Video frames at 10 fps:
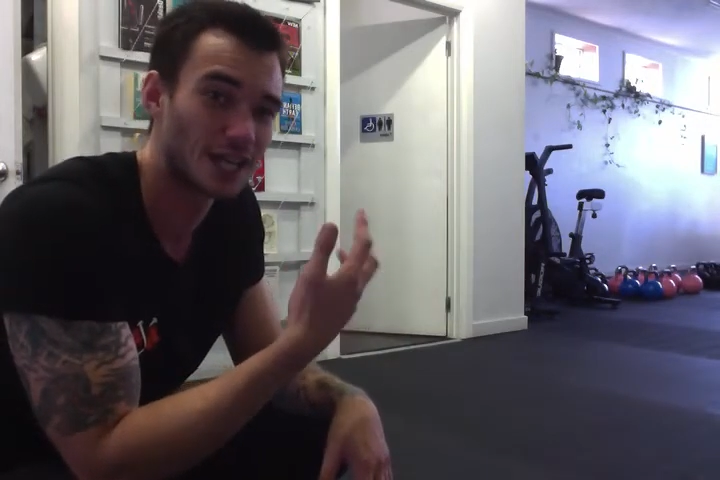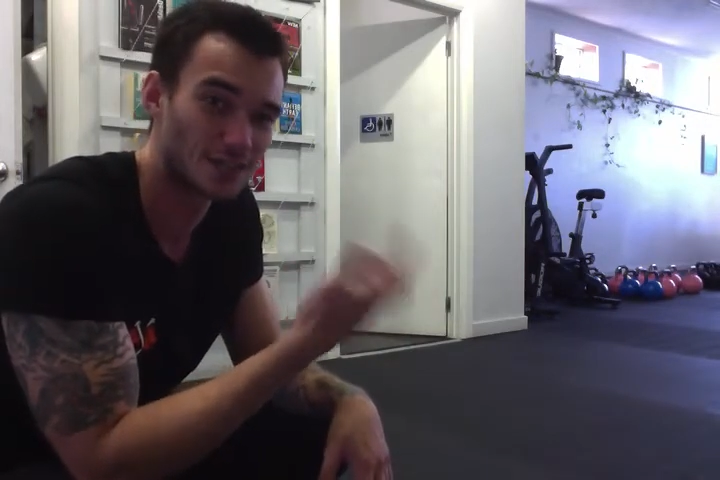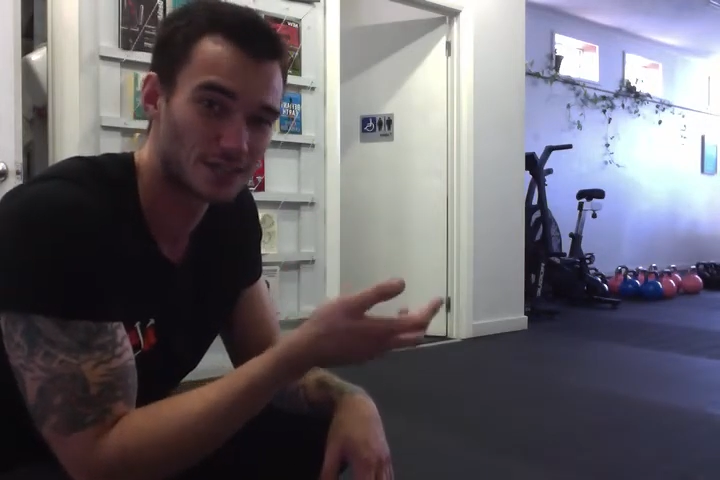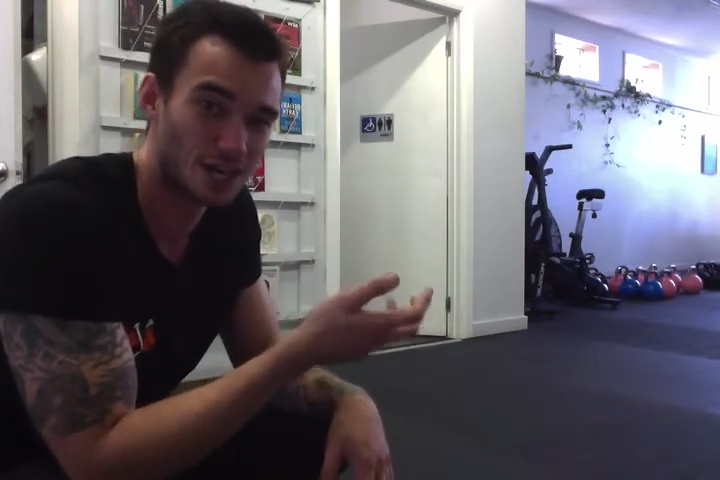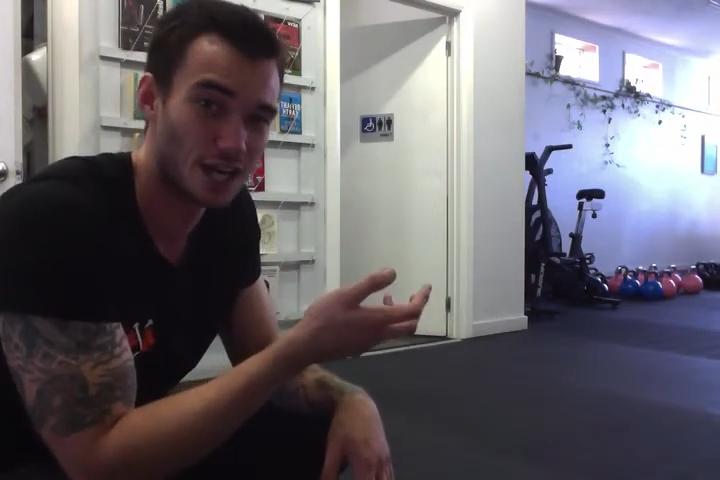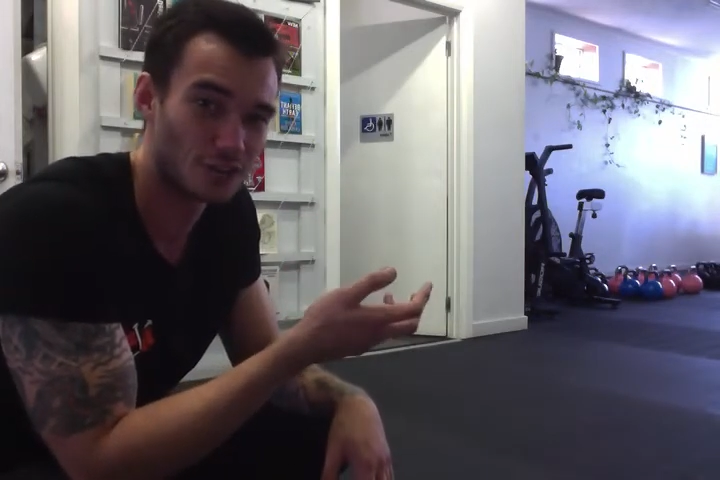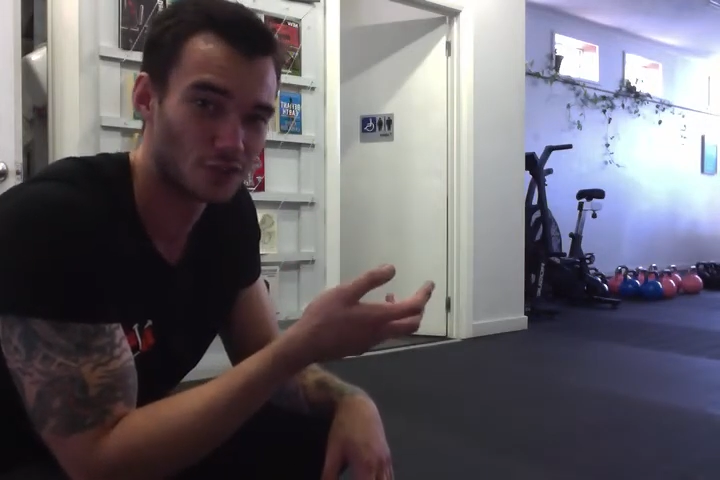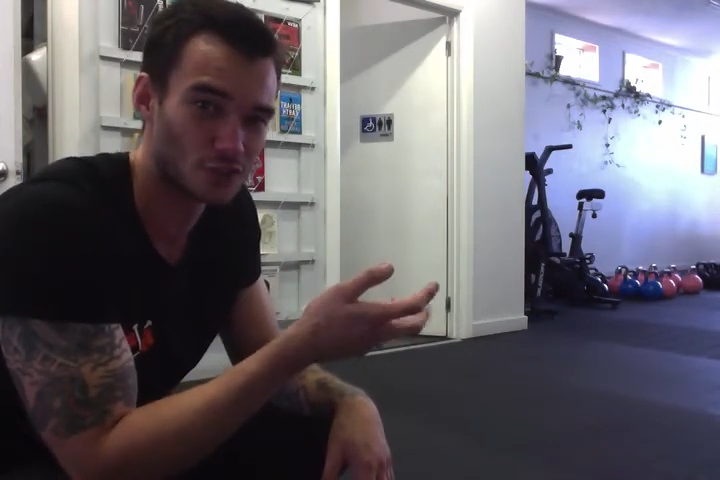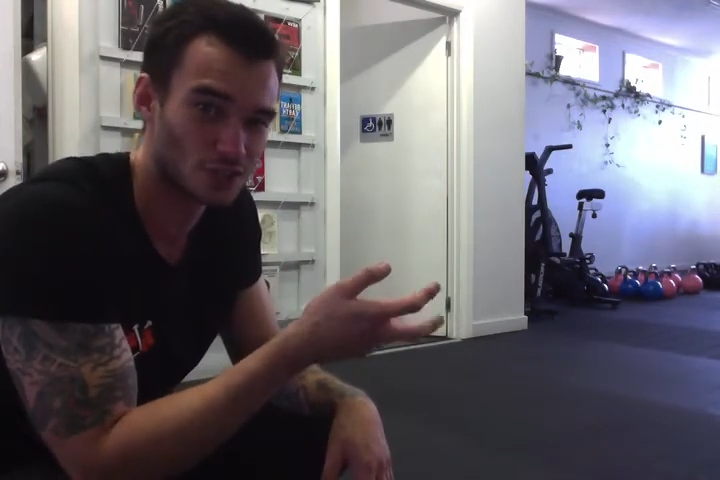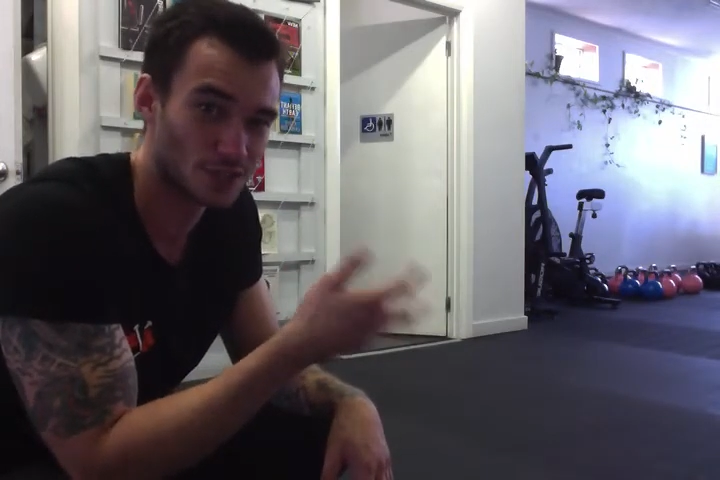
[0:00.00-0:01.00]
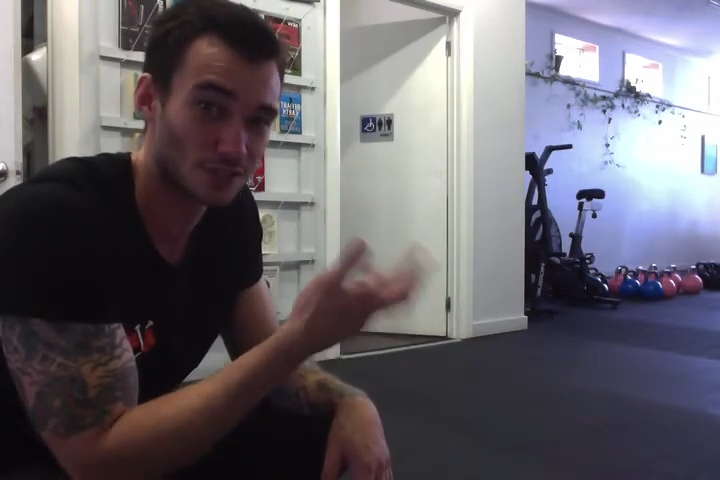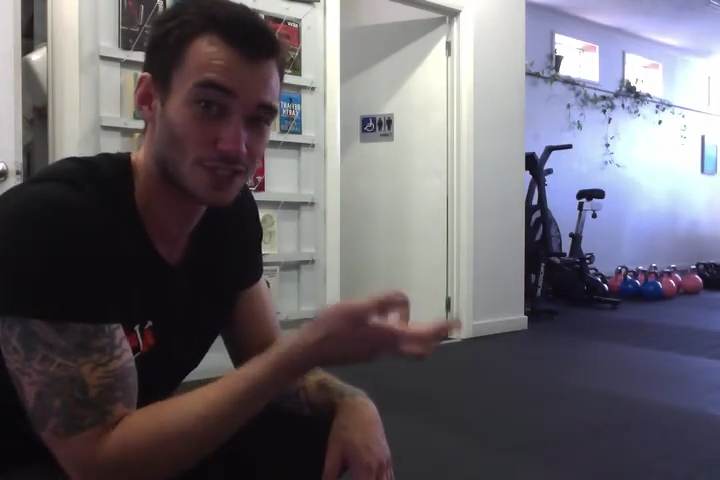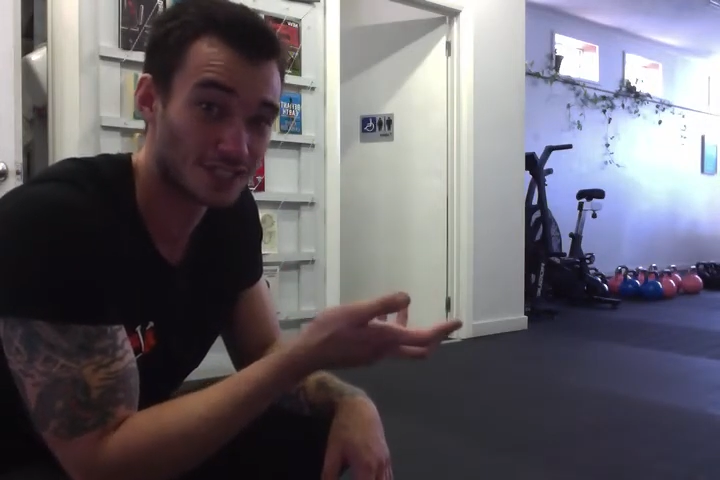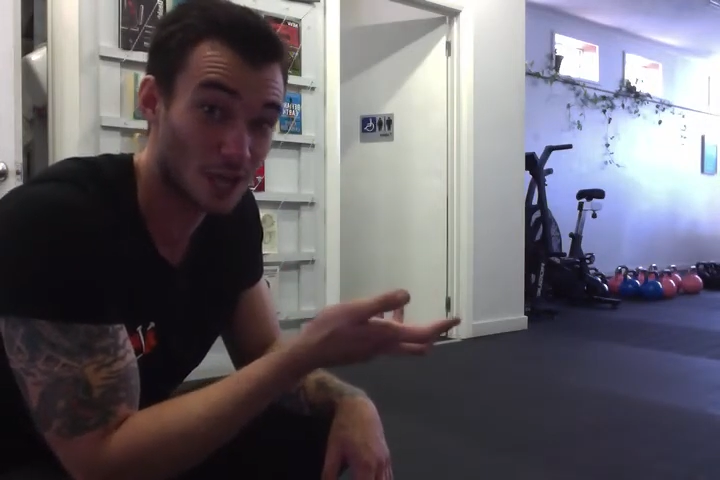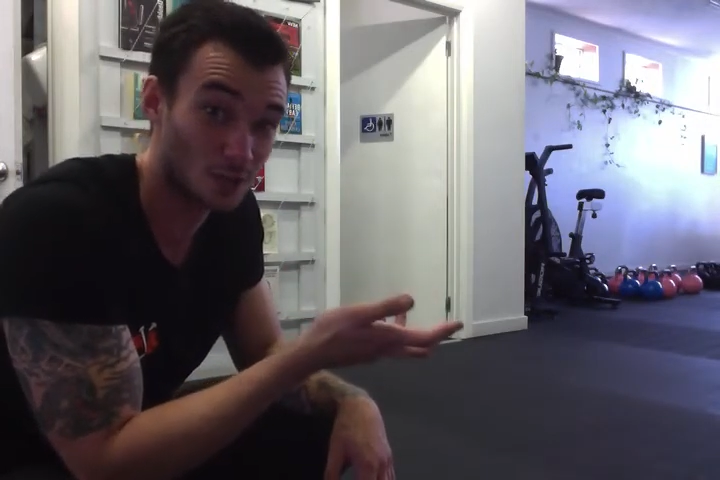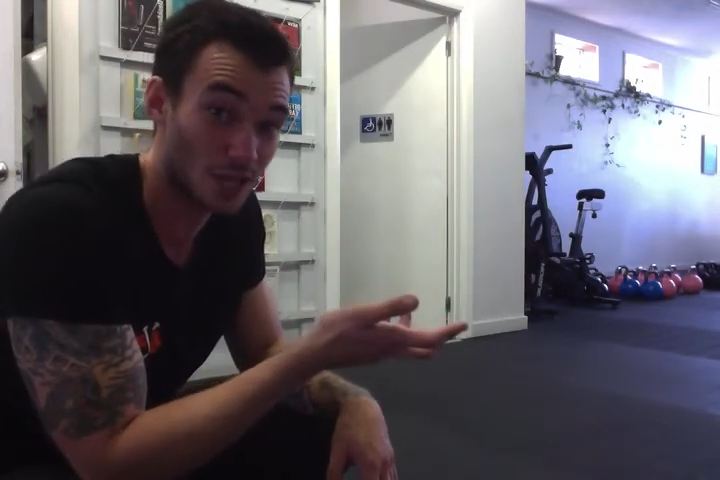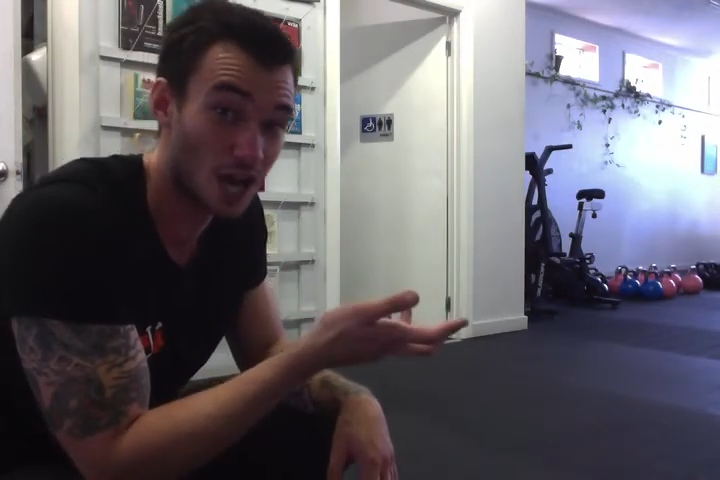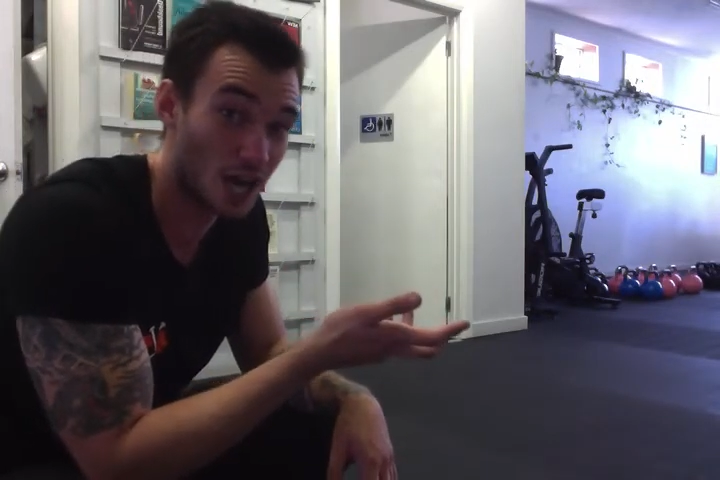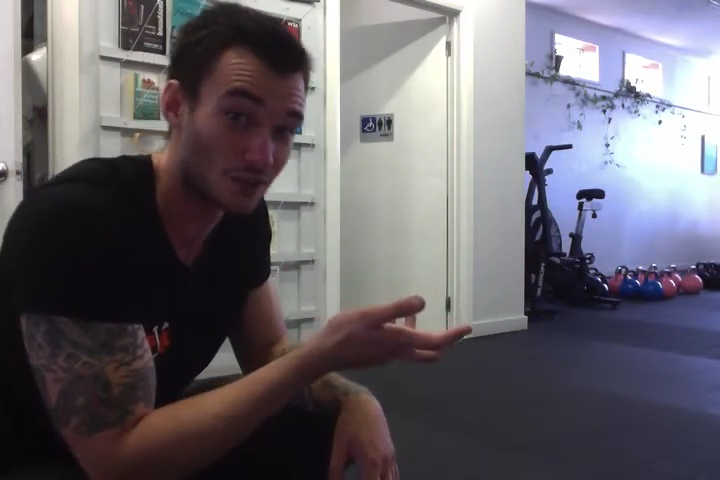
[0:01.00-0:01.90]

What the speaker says: and there's a harder version. So let's start with the harder